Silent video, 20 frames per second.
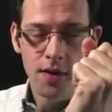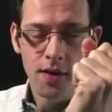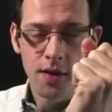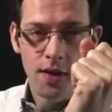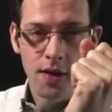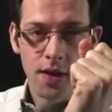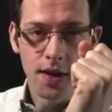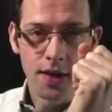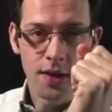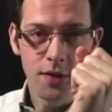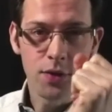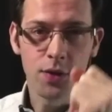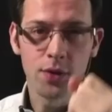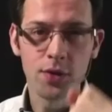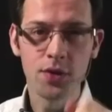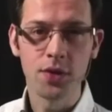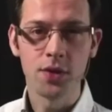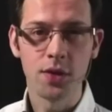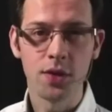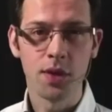And if you
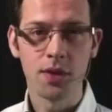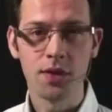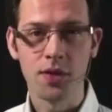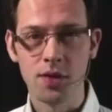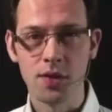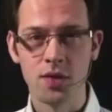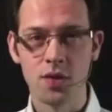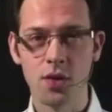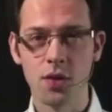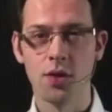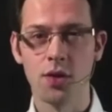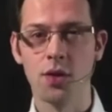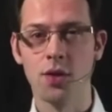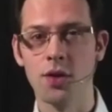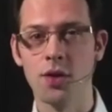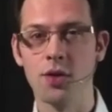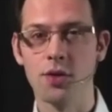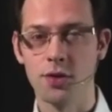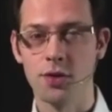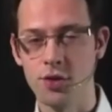thought about a circle
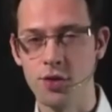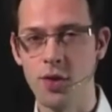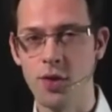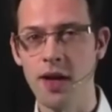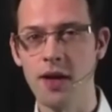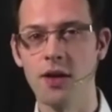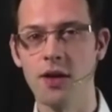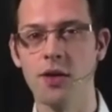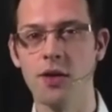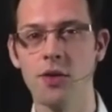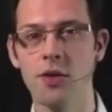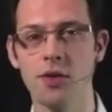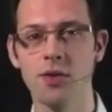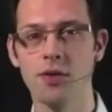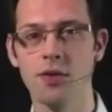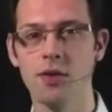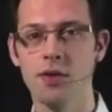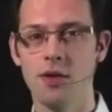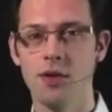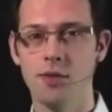or a triangle,
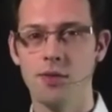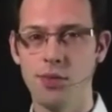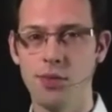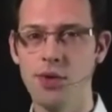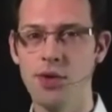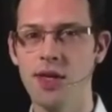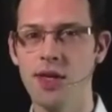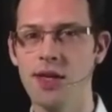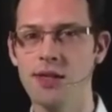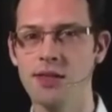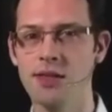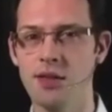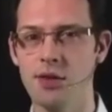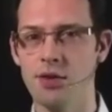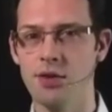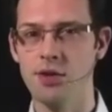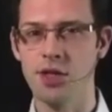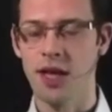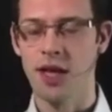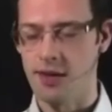put a yes in the
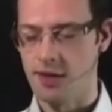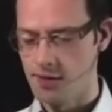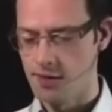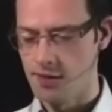chat.